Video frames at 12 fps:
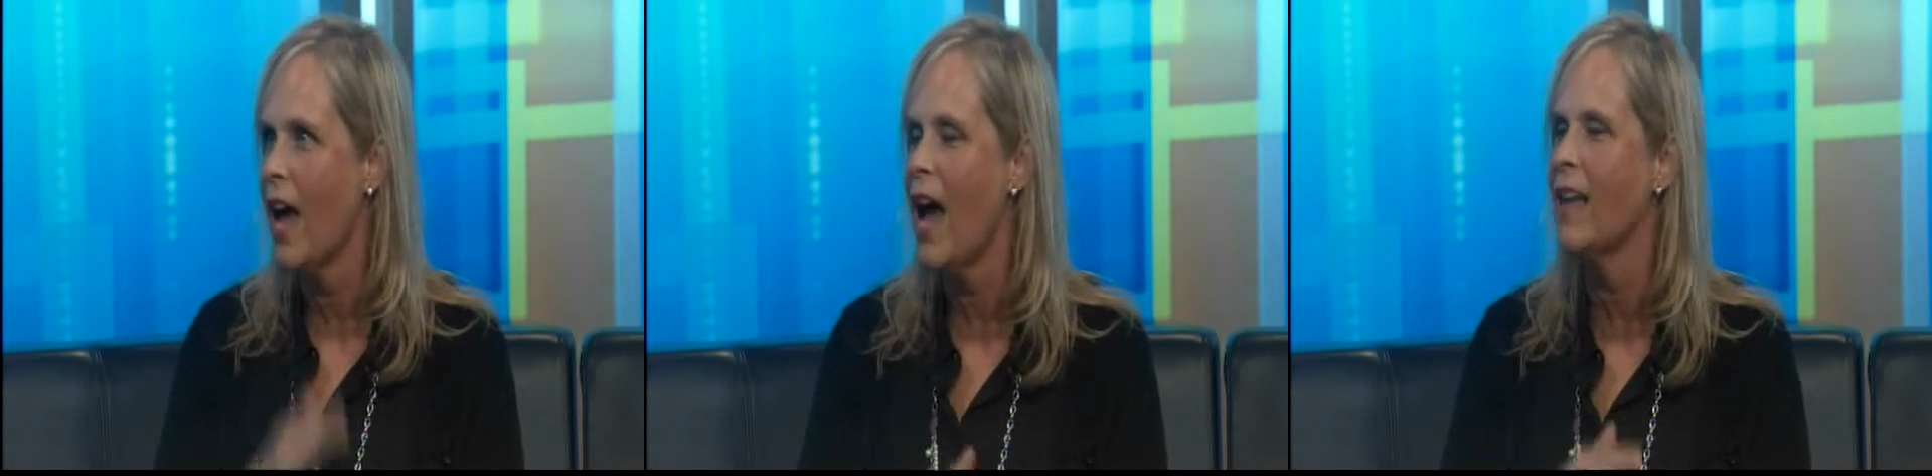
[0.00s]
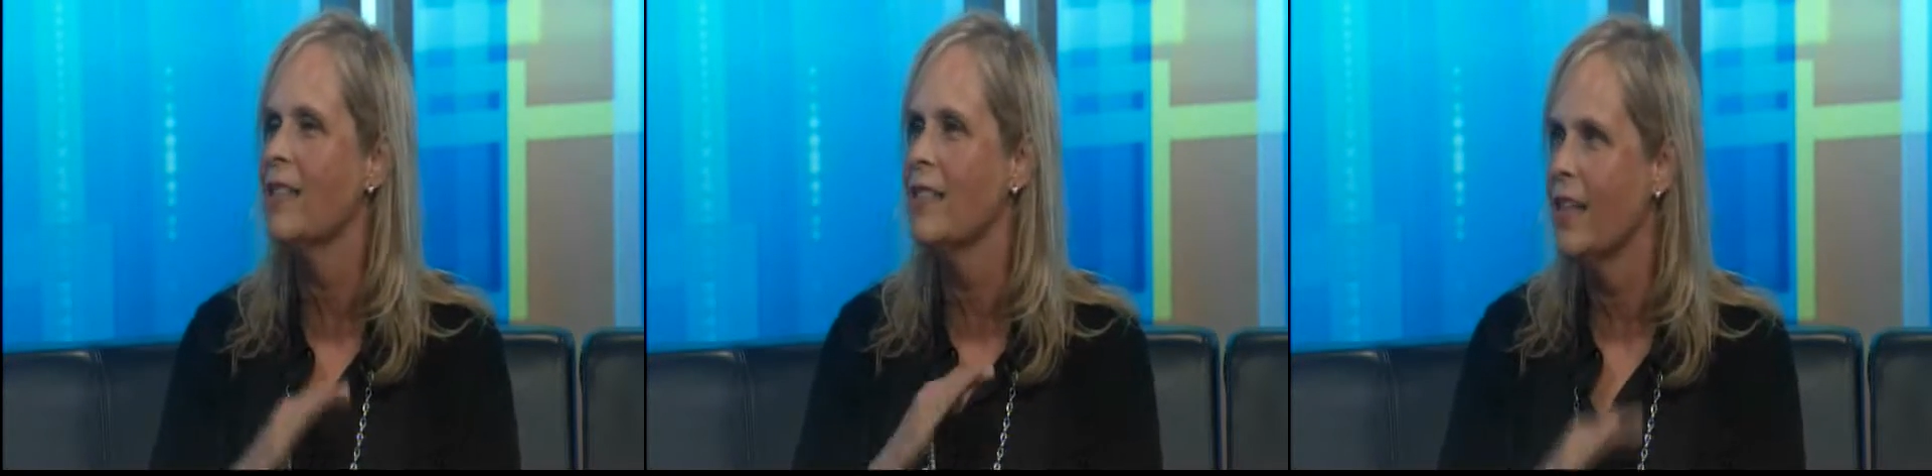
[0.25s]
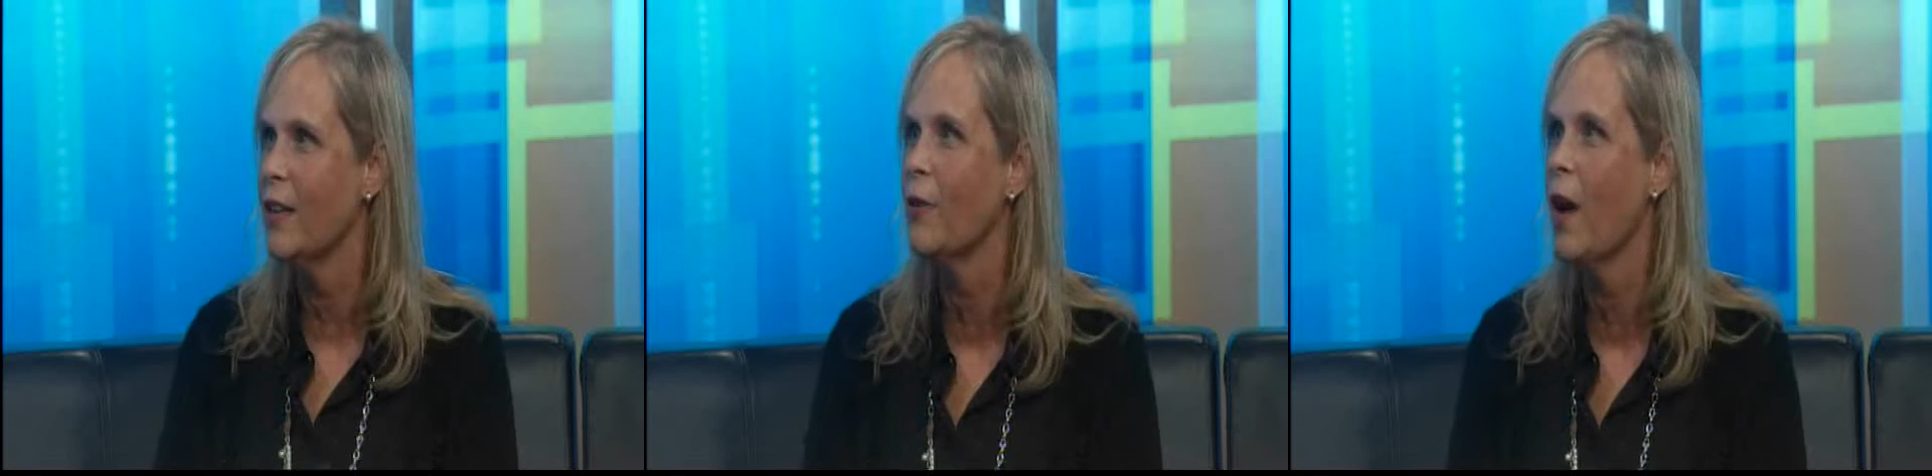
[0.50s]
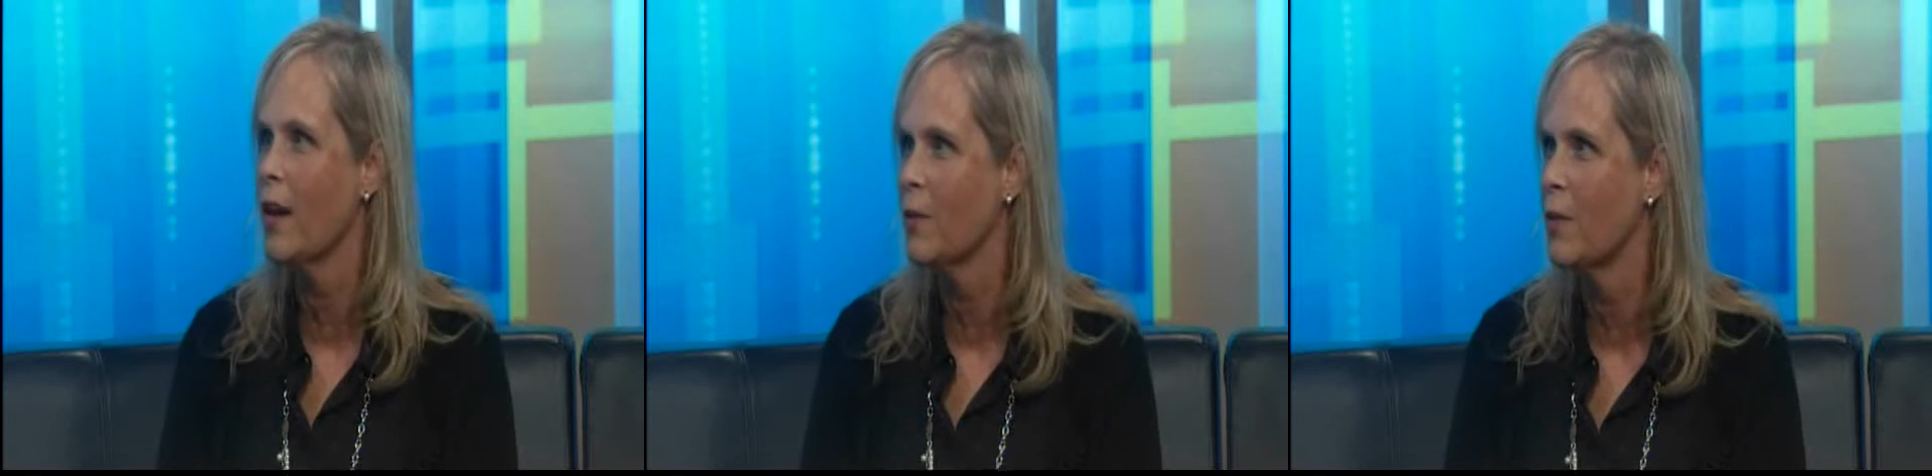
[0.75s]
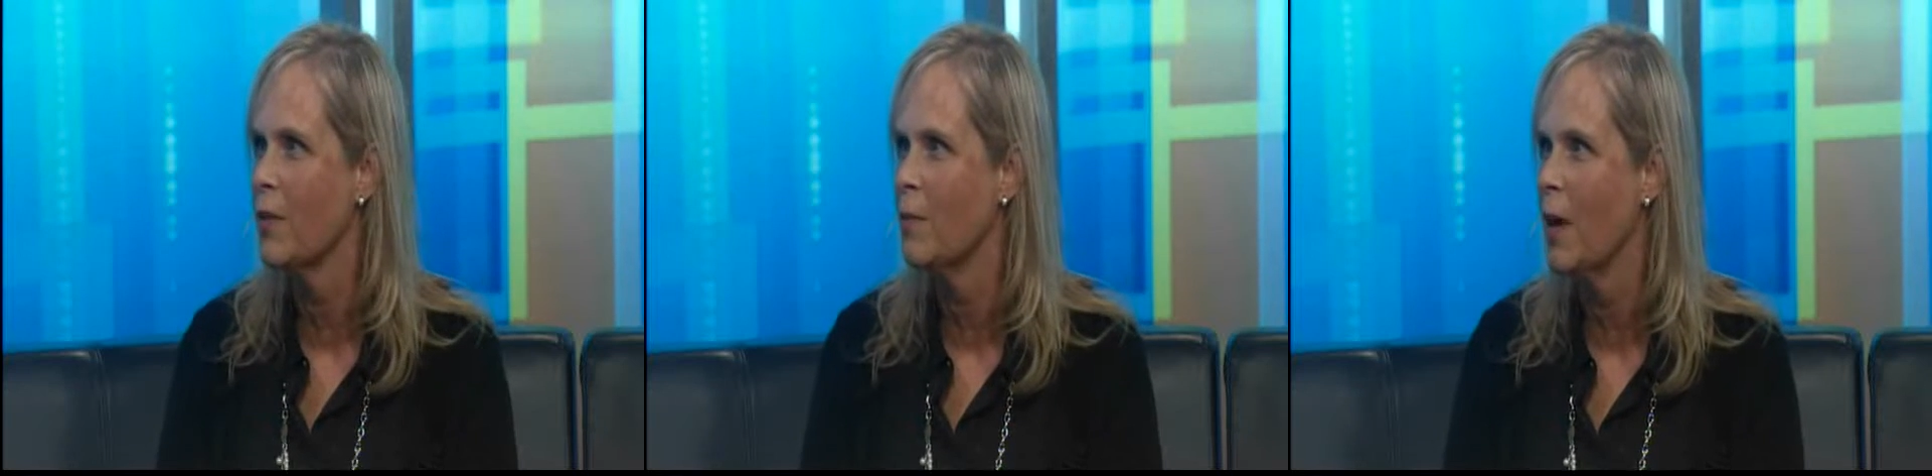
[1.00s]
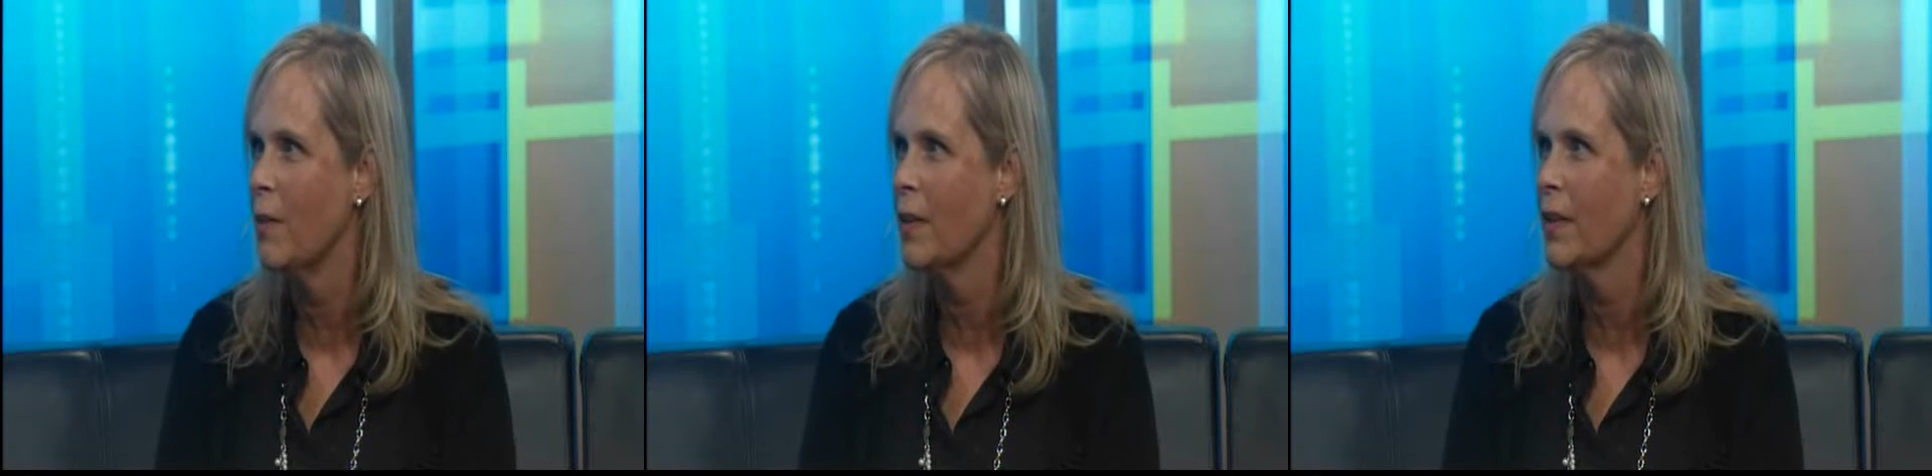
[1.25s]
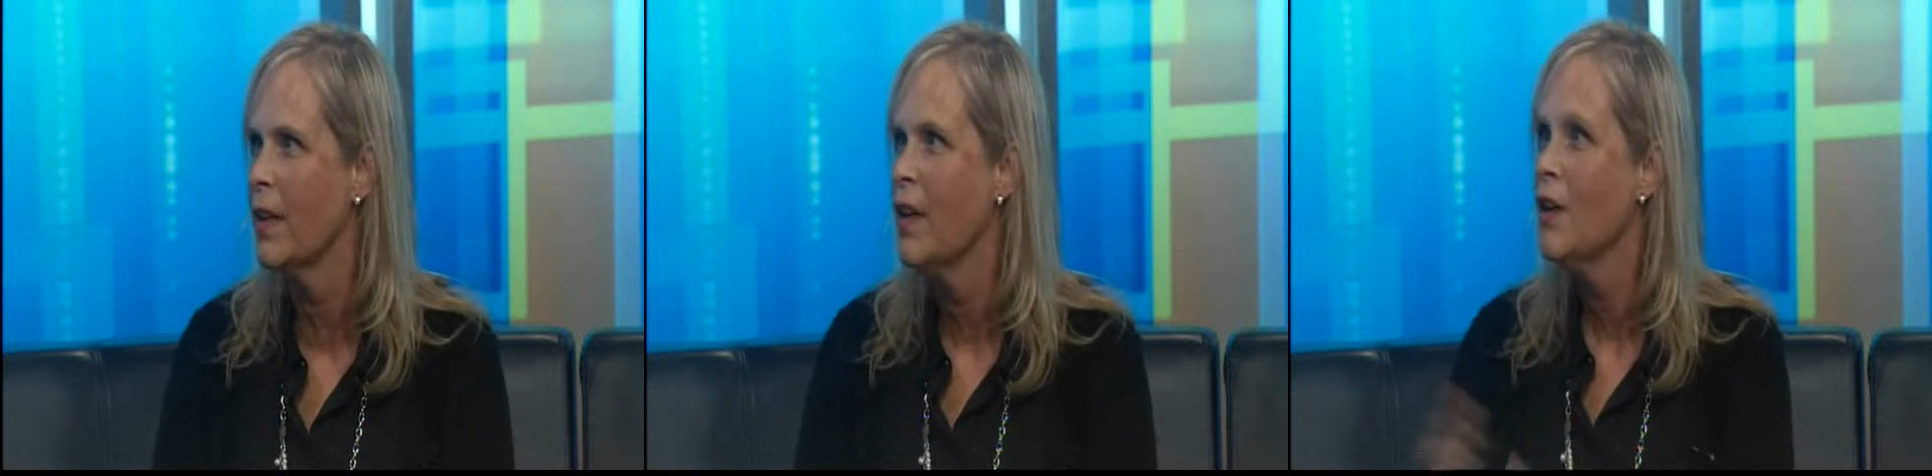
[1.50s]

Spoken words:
has to interact with the public.